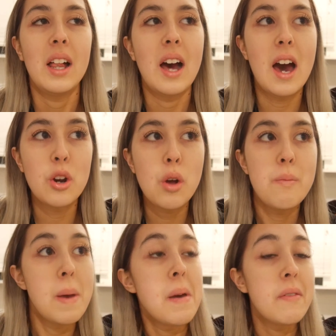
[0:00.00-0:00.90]
I don't know if
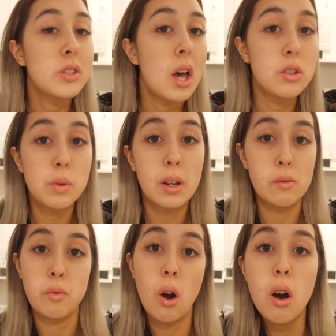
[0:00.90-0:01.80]
maybe I was doing
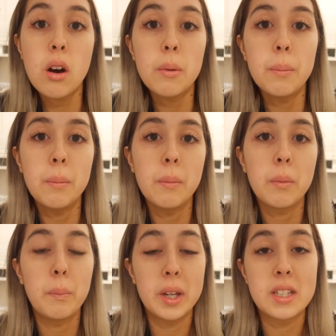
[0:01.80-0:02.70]
it wrong,
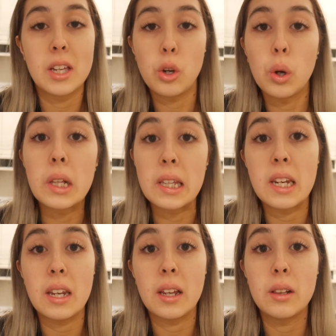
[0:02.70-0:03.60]
because I know
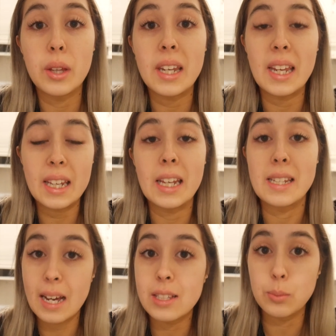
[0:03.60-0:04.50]
clean eating
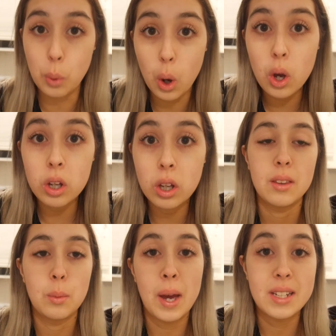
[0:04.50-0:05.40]
does work.
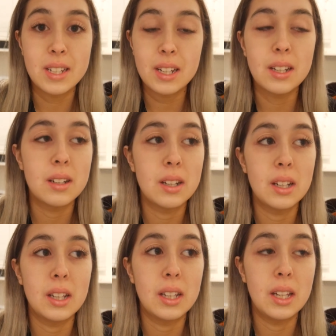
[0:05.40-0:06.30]
The way I did it,
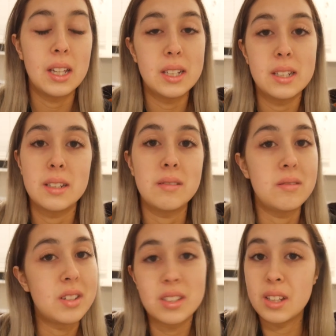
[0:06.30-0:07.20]
it
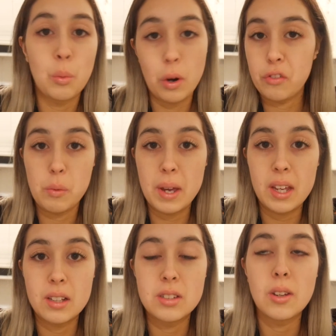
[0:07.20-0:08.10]
just didn't work for
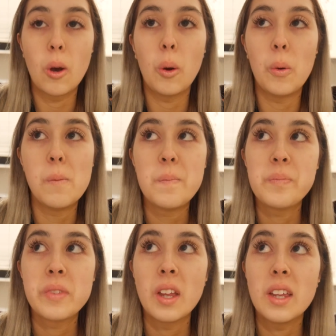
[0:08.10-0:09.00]
me. So
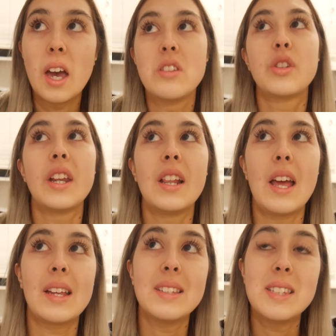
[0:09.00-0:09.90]
yeah, I was getting
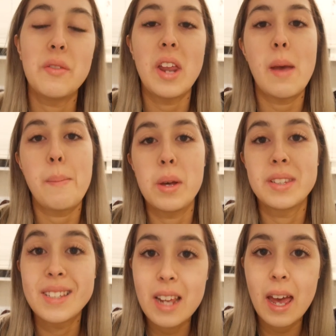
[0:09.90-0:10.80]
like 7-8 meals
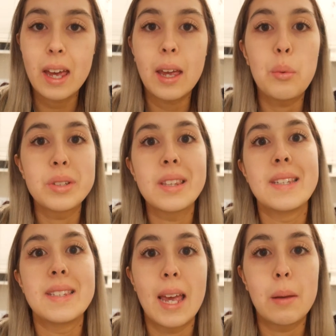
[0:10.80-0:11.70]
a day. It wasn't the
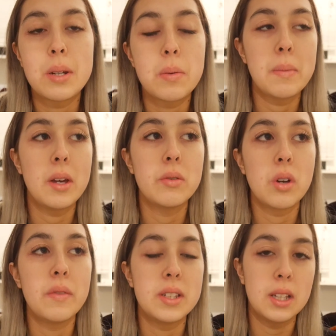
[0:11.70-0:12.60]
same type of meal. It was
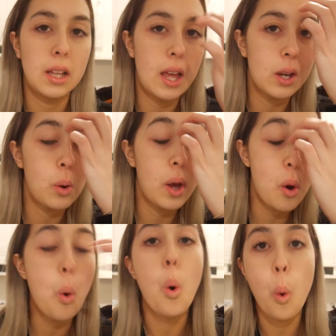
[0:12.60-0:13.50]
obviously like
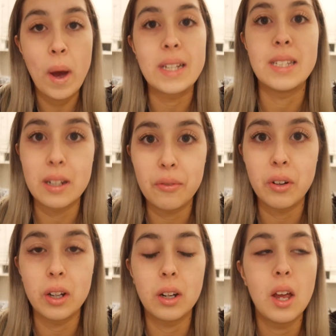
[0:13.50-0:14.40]
always
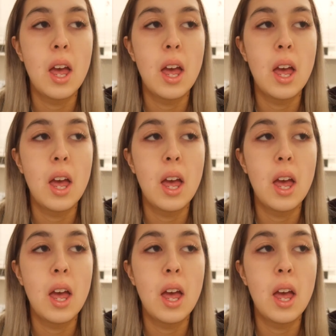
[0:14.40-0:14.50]
different.